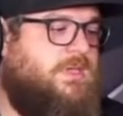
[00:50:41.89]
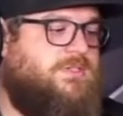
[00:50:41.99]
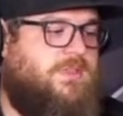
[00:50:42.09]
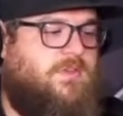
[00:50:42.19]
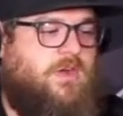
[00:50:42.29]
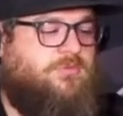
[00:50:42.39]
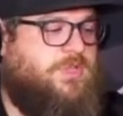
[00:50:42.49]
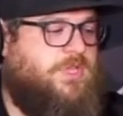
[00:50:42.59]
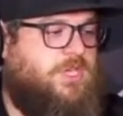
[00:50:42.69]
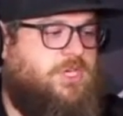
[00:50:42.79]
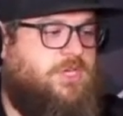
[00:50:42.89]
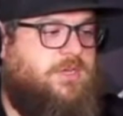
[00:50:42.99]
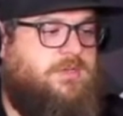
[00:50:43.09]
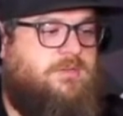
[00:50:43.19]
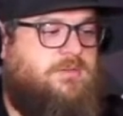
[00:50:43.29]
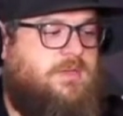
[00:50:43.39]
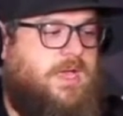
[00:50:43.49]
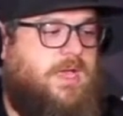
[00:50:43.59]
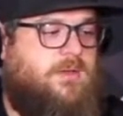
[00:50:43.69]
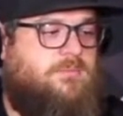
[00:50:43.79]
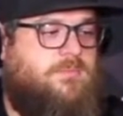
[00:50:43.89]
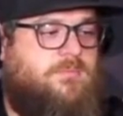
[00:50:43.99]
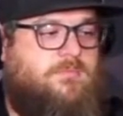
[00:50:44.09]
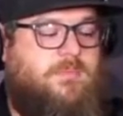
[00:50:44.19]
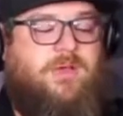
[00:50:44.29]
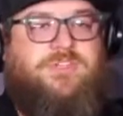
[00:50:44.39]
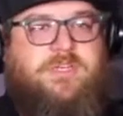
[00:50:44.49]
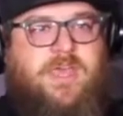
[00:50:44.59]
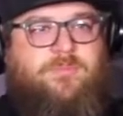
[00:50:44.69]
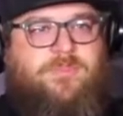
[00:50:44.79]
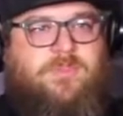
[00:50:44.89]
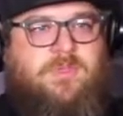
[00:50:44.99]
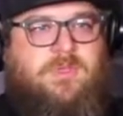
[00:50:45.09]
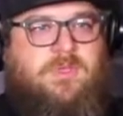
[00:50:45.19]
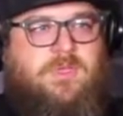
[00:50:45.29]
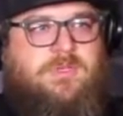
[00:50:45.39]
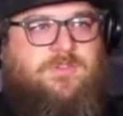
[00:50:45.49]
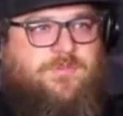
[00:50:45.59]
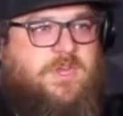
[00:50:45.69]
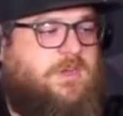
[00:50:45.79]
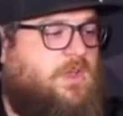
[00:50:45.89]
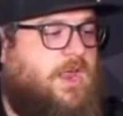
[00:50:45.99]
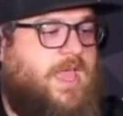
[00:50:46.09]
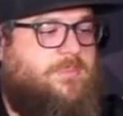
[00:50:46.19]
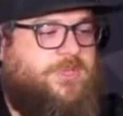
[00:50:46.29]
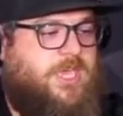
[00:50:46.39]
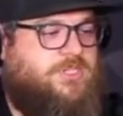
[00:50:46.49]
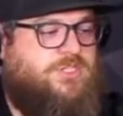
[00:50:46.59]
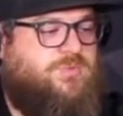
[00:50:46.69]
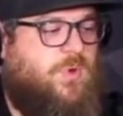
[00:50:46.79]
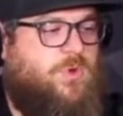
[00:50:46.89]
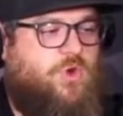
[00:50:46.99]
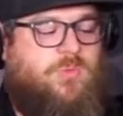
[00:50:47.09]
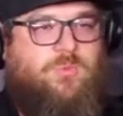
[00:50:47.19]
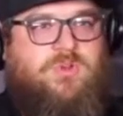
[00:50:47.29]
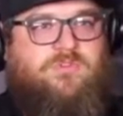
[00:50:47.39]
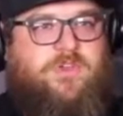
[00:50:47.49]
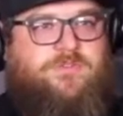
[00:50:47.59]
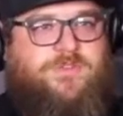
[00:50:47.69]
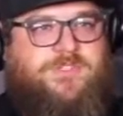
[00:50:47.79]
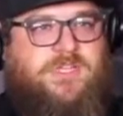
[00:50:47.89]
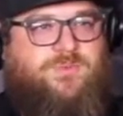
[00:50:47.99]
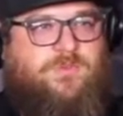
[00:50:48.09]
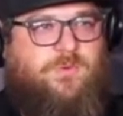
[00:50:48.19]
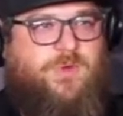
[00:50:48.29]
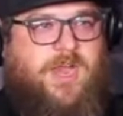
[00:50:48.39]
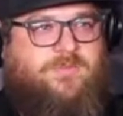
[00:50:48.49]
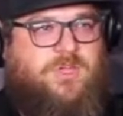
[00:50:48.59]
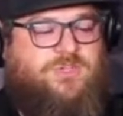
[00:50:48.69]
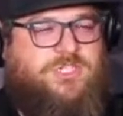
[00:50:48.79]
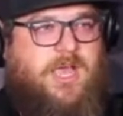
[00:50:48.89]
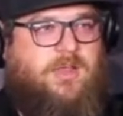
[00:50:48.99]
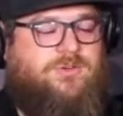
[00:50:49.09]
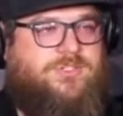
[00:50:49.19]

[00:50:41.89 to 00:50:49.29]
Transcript: So they've got a really good um, mounting depth to fit in a lot of applications where we normally wouldn't fit a full size woofer. We'd have to go shallow.